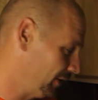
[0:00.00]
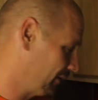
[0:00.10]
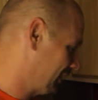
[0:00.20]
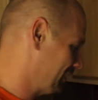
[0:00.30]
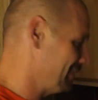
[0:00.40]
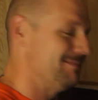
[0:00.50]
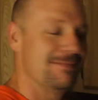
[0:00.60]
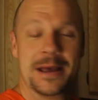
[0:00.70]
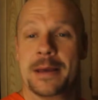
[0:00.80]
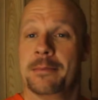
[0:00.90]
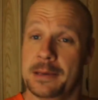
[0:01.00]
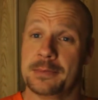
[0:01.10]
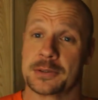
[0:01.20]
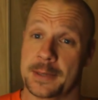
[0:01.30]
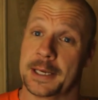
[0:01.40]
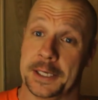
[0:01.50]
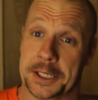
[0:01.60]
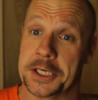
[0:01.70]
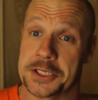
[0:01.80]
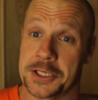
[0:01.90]
or people's making
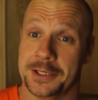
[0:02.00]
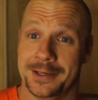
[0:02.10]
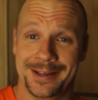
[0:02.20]
kitchen.